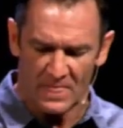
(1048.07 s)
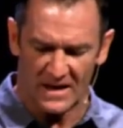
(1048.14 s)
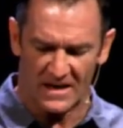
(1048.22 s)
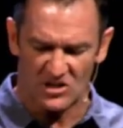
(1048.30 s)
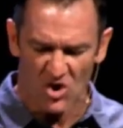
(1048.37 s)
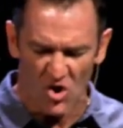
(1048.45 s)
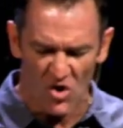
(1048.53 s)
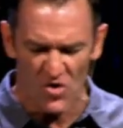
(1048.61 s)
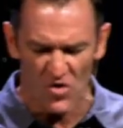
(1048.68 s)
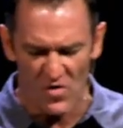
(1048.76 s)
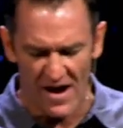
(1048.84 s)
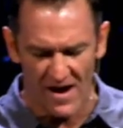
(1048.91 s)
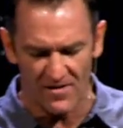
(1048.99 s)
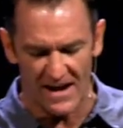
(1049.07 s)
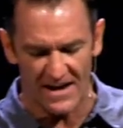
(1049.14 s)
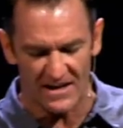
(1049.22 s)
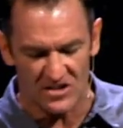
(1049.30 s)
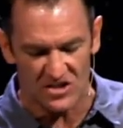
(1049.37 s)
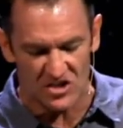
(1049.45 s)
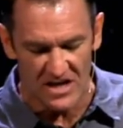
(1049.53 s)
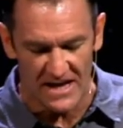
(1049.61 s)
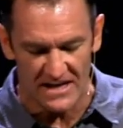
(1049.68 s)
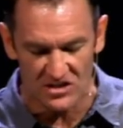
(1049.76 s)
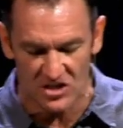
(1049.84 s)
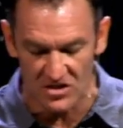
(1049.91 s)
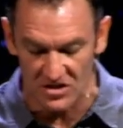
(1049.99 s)
that he turned around and he
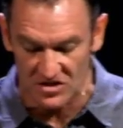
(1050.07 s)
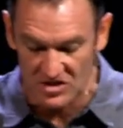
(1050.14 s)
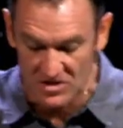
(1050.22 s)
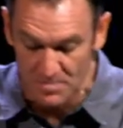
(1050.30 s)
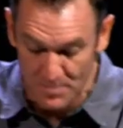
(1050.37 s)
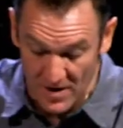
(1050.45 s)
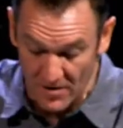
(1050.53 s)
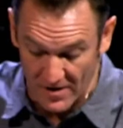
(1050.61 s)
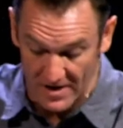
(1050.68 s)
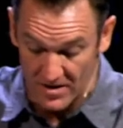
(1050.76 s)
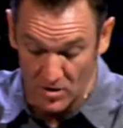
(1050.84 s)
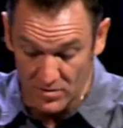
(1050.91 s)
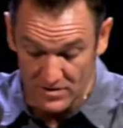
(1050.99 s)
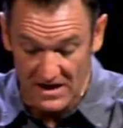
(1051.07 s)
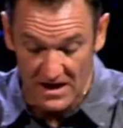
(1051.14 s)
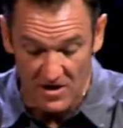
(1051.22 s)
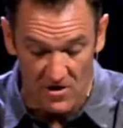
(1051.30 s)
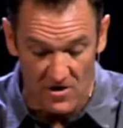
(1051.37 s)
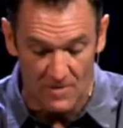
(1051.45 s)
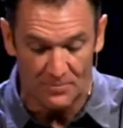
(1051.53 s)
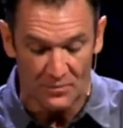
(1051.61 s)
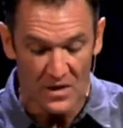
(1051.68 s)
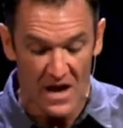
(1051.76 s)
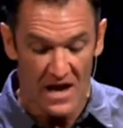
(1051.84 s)
said to the spirit who was in her,